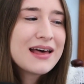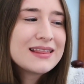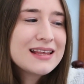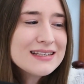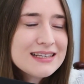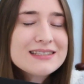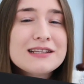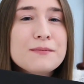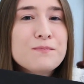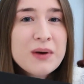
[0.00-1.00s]
this is
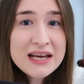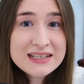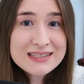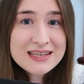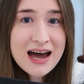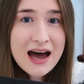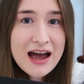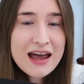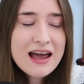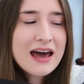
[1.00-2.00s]
the bigz
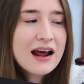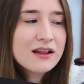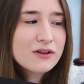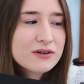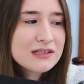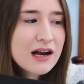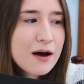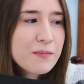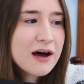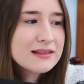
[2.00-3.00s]
die, and I looked it
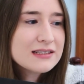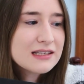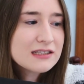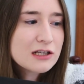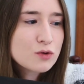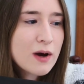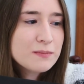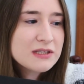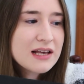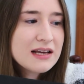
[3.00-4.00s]
up on the Sizzix
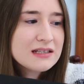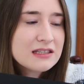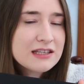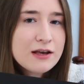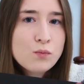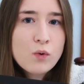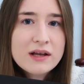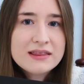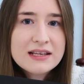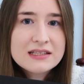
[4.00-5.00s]
website to see
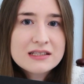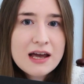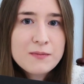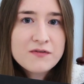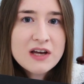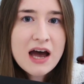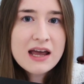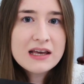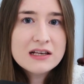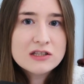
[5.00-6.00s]
what this type of
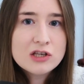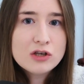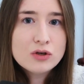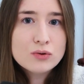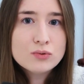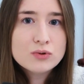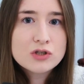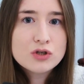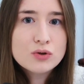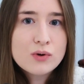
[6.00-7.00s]
die is
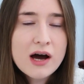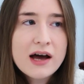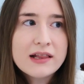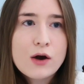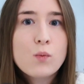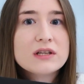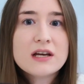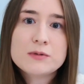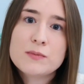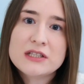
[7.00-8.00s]
used to cut, like what
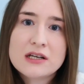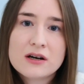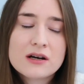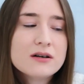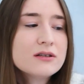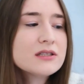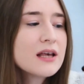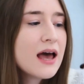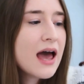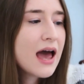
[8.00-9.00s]
types of materials.
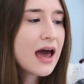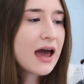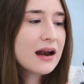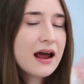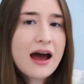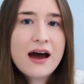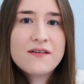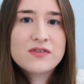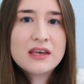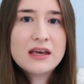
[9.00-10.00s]
And I
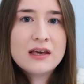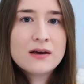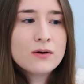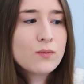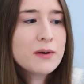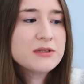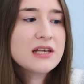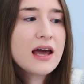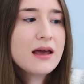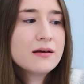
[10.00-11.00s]
have the
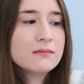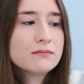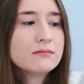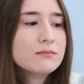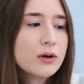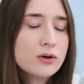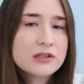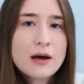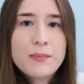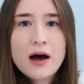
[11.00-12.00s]
website
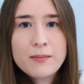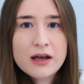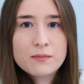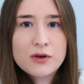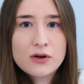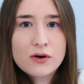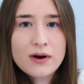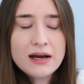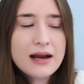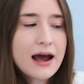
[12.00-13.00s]
pulled up on my computer
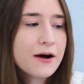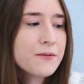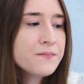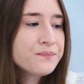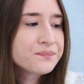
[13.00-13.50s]
right now.